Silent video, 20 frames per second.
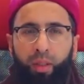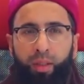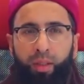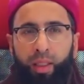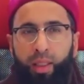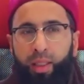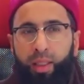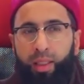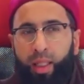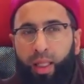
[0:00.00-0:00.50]

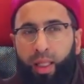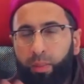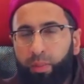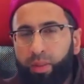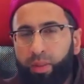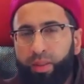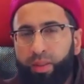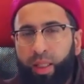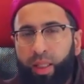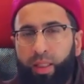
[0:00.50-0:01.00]
the
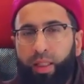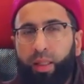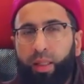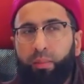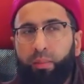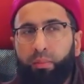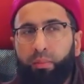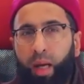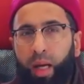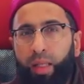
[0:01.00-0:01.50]
labels that they
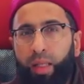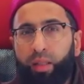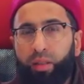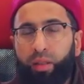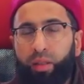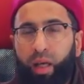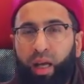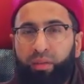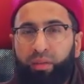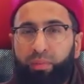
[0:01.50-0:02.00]
might
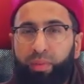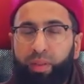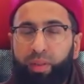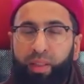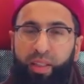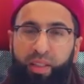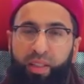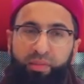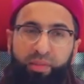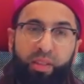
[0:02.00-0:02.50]
have
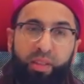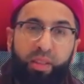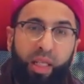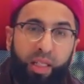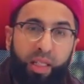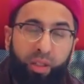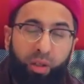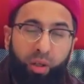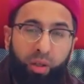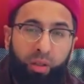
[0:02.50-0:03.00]
been given
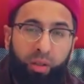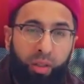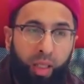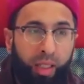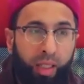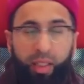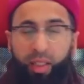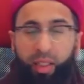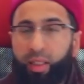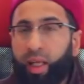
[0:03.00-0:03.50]
later on,
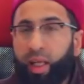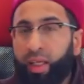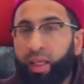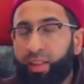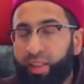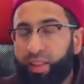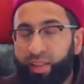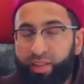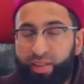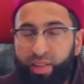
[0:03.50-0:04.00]
like in the
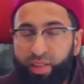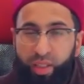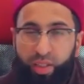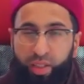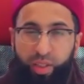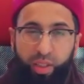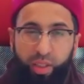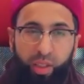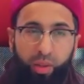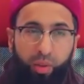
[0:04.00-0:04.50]
19th
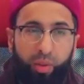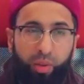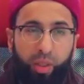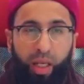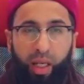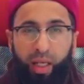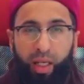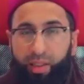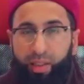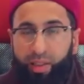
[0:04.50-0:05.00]
century or the
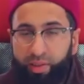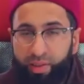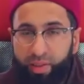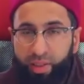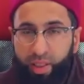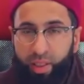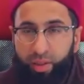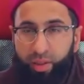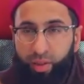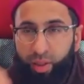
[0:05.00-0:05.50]
18th
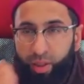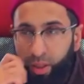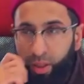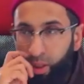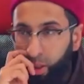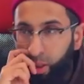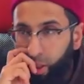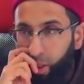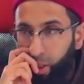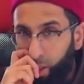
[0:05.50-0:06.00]
century
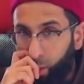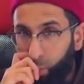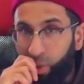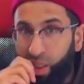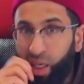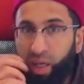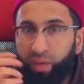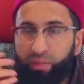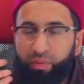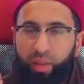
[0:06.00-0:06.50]
that we
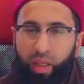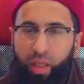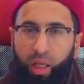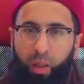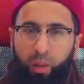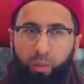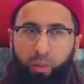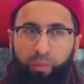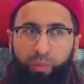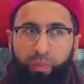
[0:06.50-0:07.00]
have
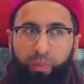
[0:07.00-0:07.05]
now.